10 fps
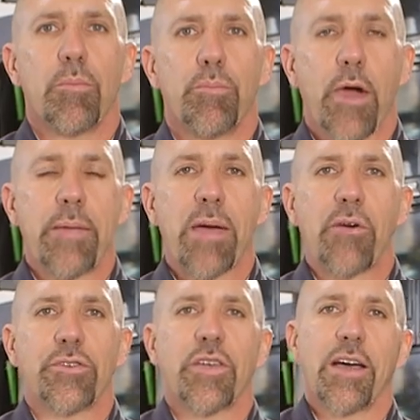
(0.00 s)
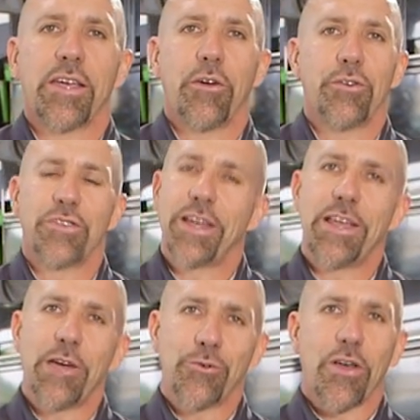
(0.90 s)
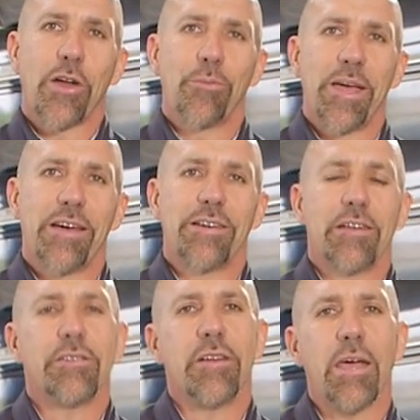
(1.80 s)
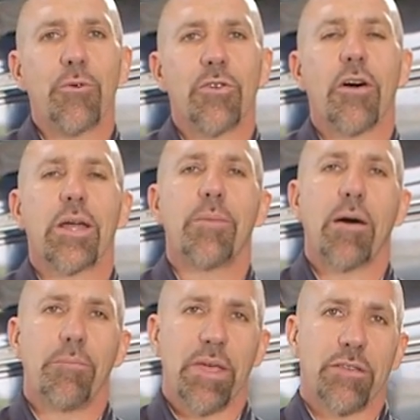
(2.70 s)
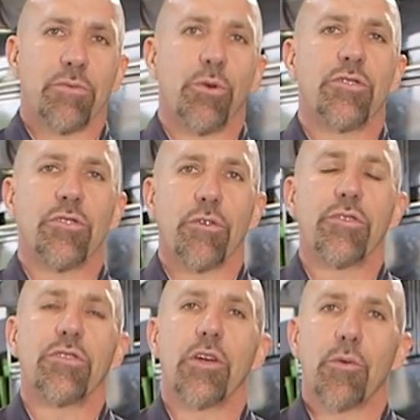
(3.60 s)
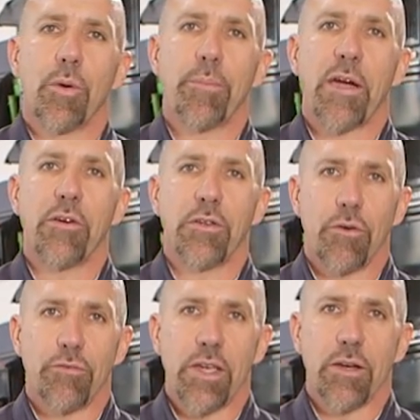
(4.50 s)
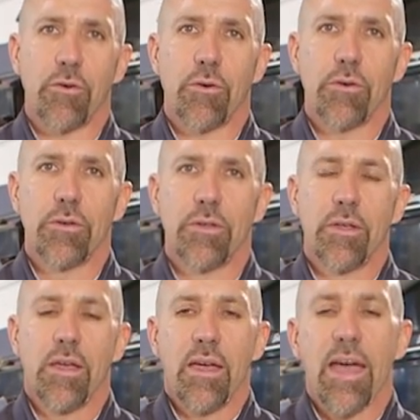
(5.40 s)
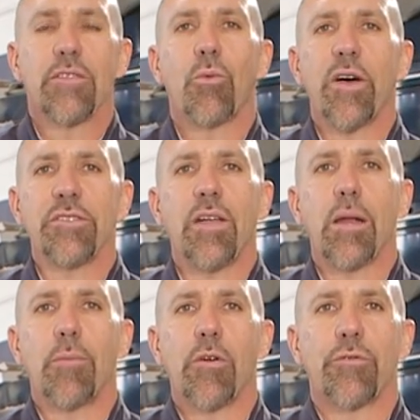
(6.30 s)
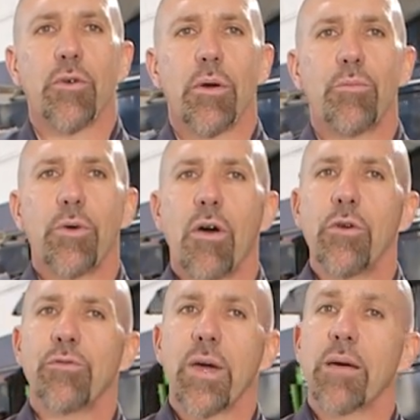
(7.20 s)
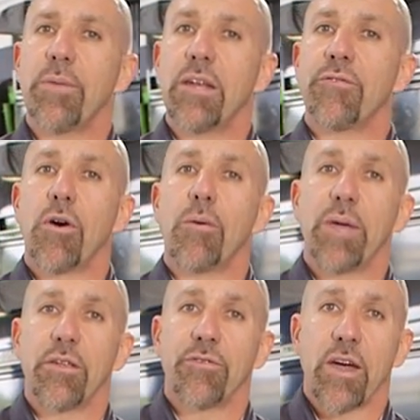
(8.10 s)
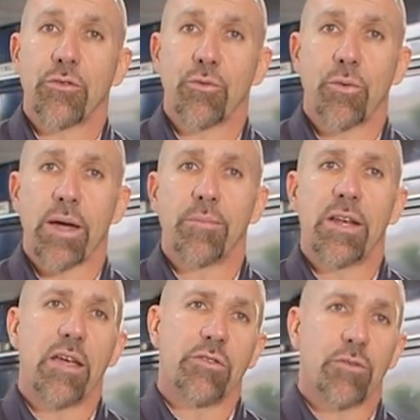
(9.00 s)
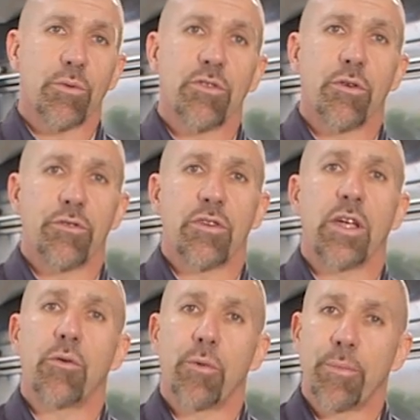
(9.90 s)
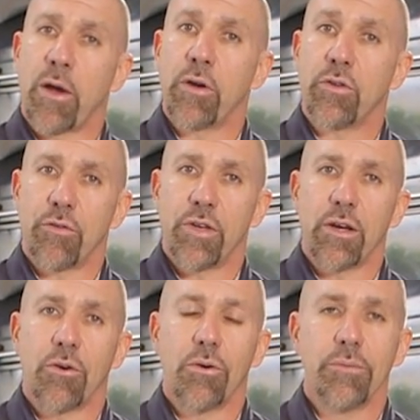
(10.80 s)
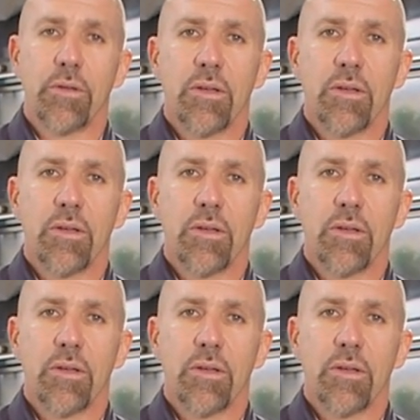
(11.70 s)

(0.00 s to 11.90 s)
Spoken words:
Brian Bowersock here, San Diego's Auto Man, and today we're talking about myths when servicing or repairing your vehicle. At the West Automotive Group, we always recommend to follow manufacturer's recommendations when servicing or repairing your vehicle,